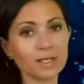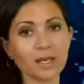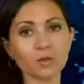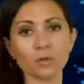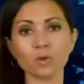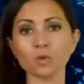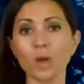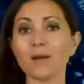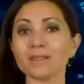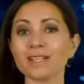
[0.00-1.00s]
down towards
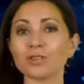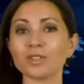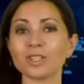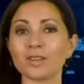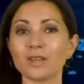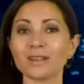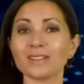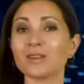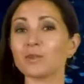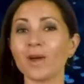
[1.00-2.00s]
Wales, central southern
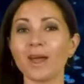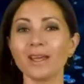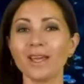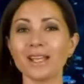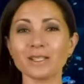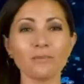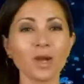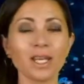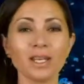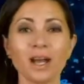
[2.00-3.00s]
England, elsewhere. It's a
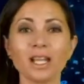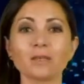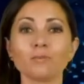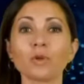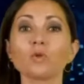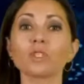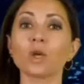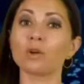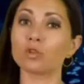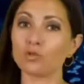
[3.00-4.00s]
muggy night, but
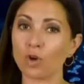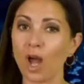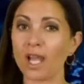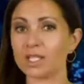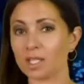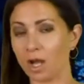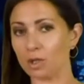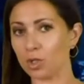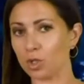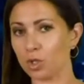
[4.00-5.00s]
also a dry
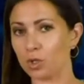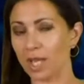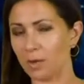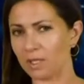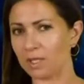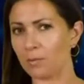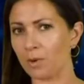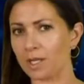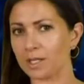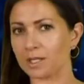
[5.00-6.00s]
start to Tuesday with some
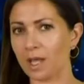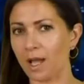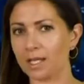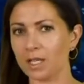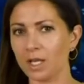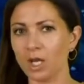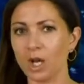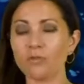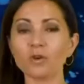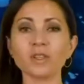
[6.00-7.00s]
brighter skies.
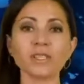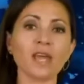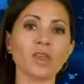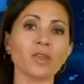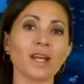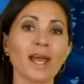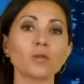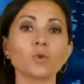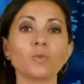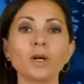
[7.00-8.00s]
Through the day, though, the
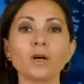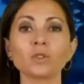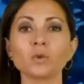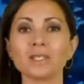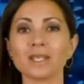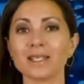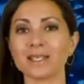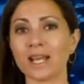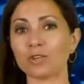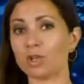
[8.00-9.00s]
clouds will build and we'll see a
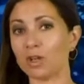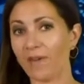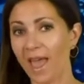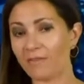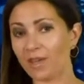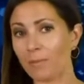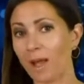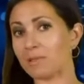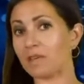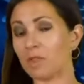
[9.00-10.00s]
scattering of heavy,
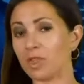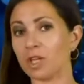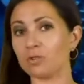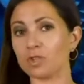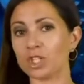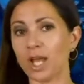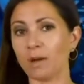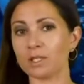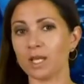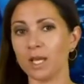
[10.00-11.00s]
perhaps even thundery showers.